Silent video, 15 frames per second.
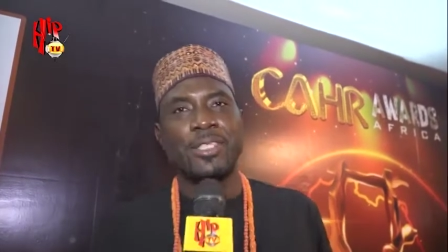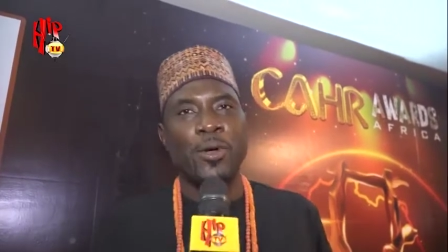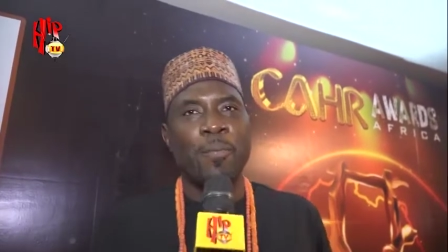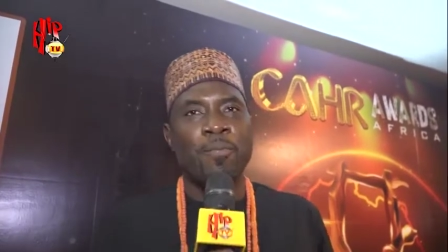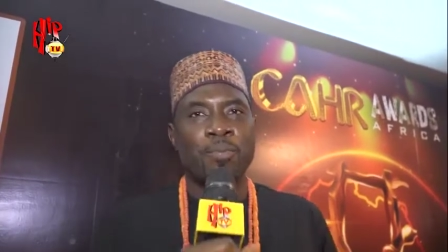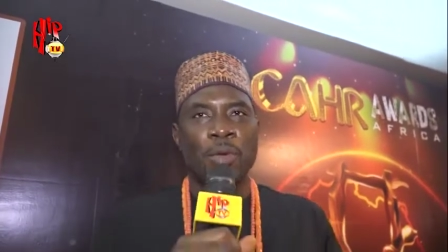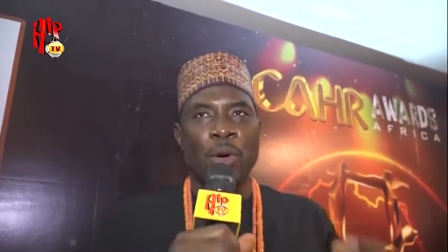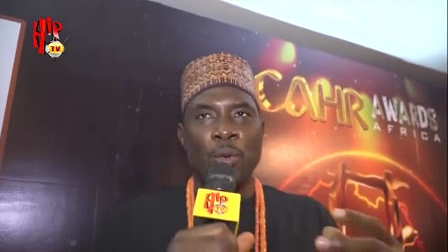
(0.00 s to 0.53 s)
So
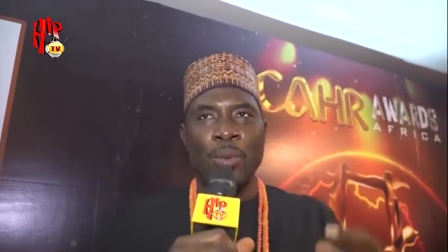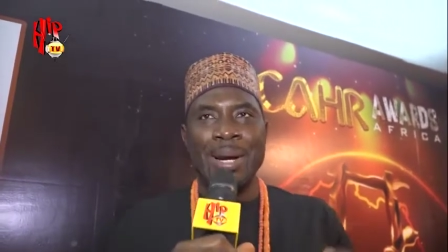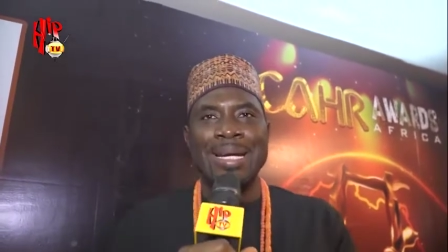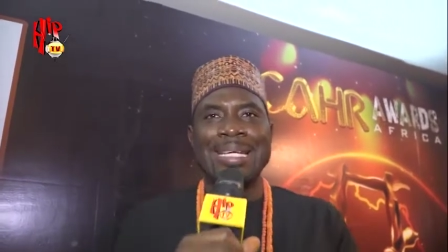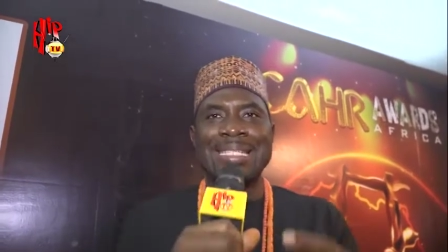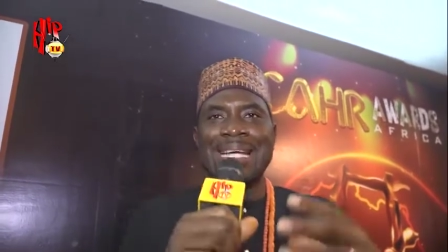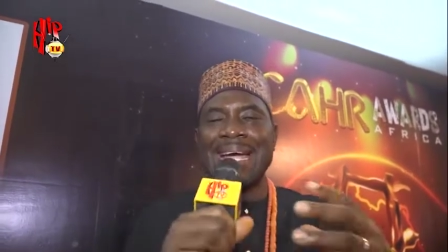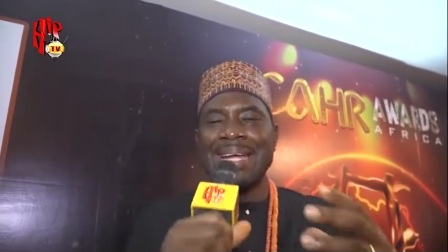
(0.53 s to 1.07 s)
when
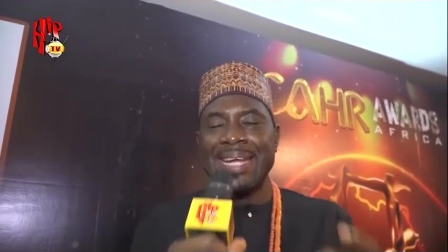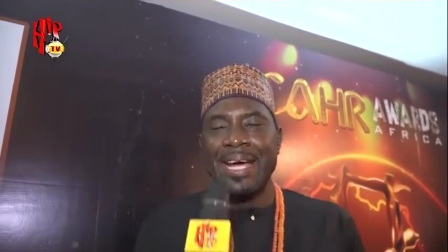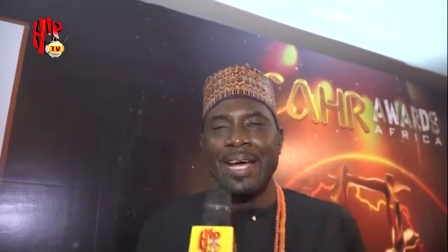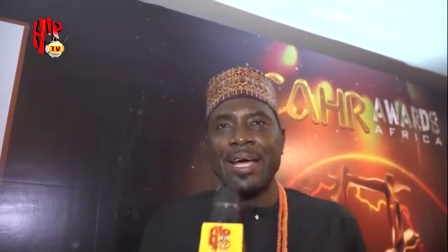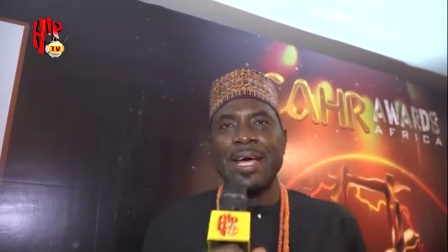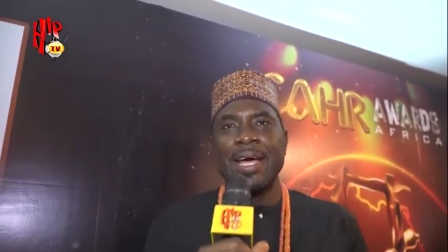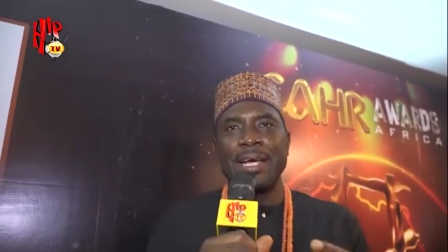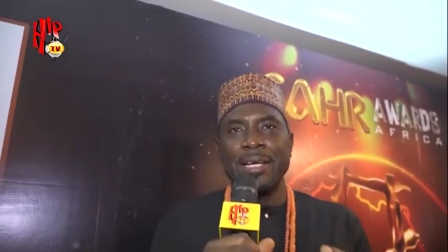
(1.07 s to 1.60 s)
this
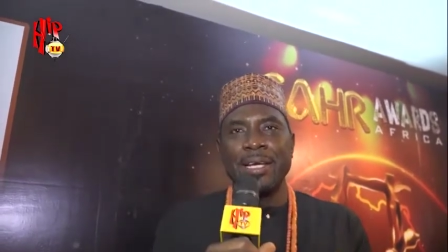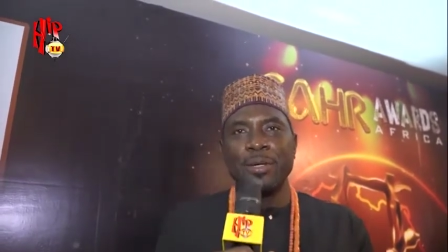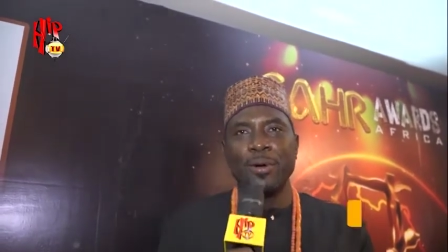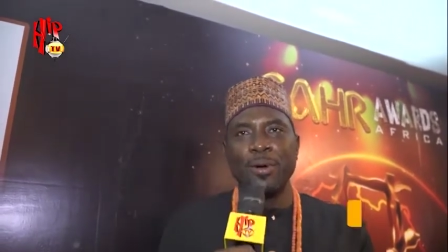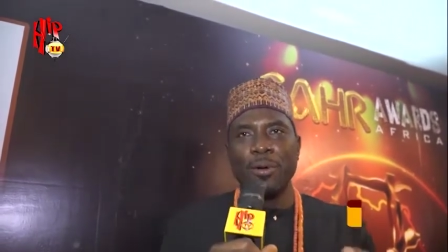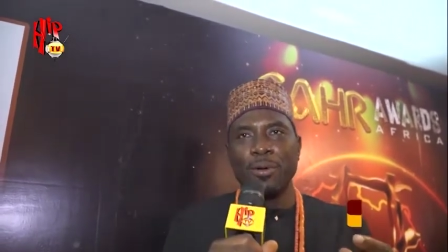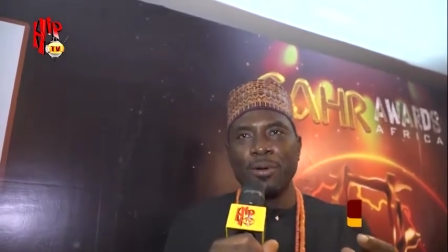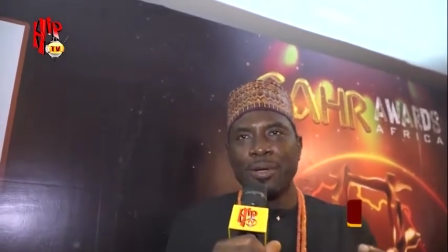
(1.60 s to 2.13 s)
idea, you
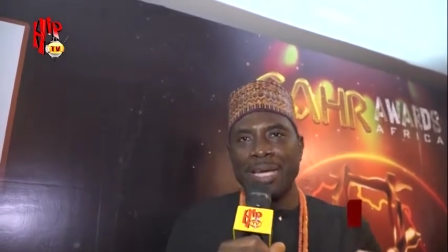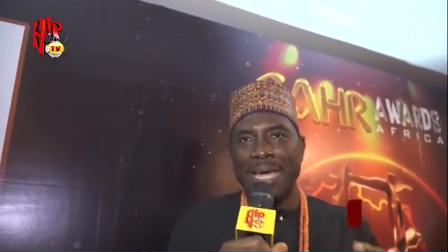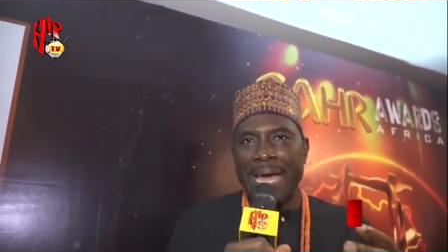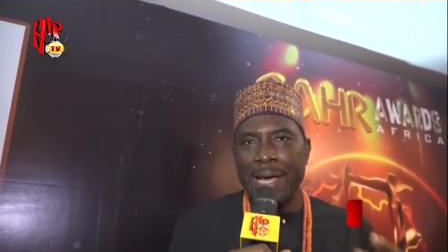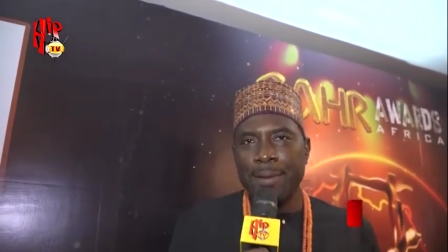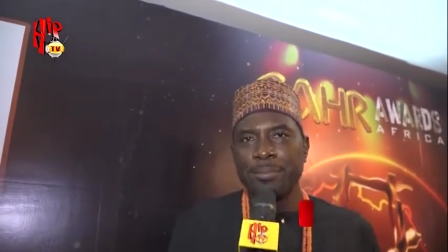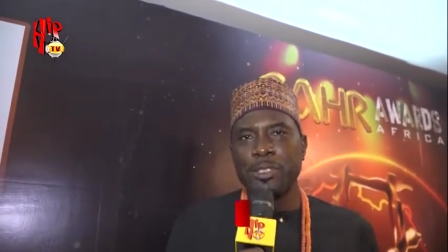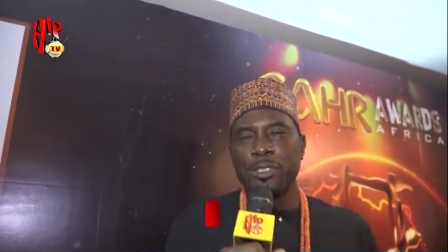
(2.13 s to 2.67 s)
know,
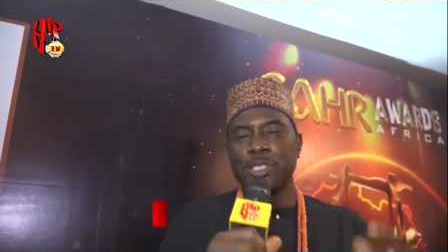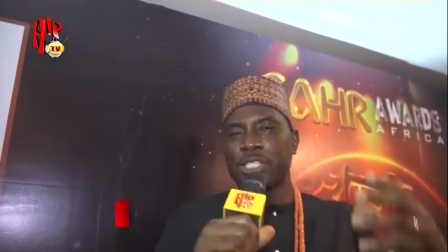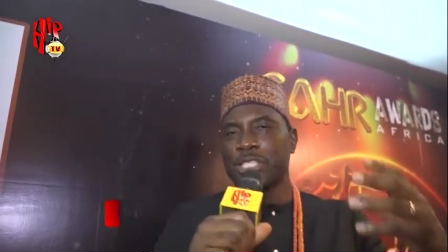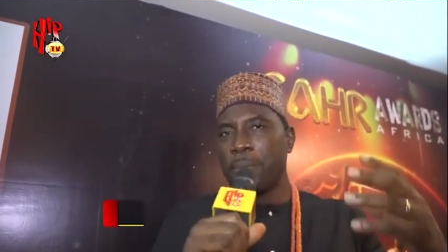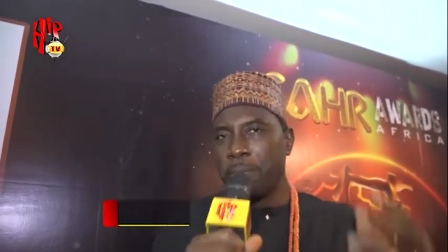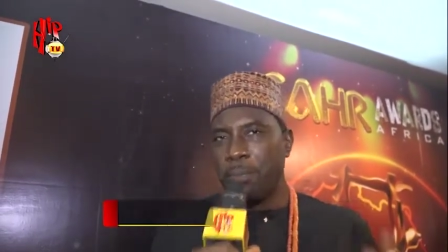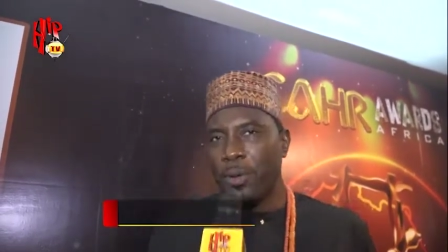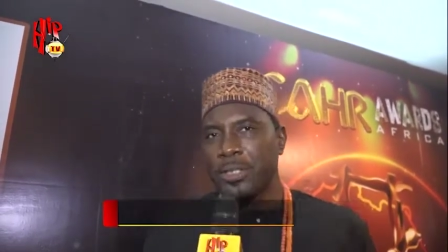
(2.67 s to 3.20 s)
came to
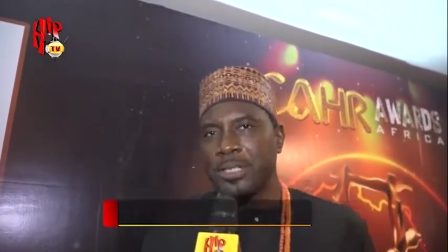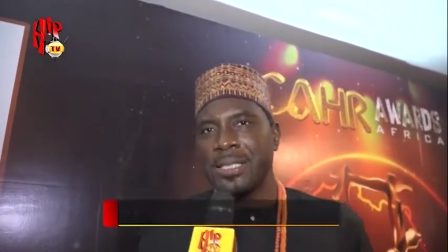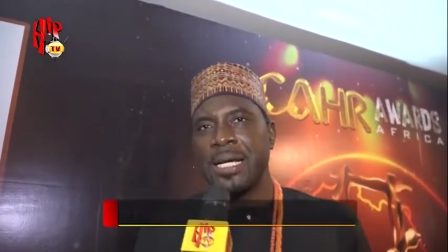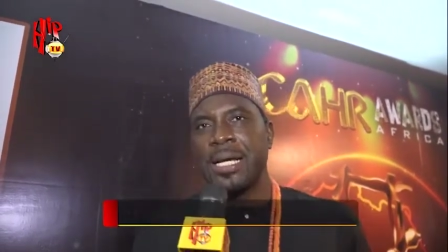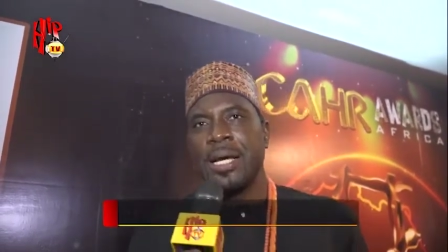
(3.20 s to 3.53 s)
support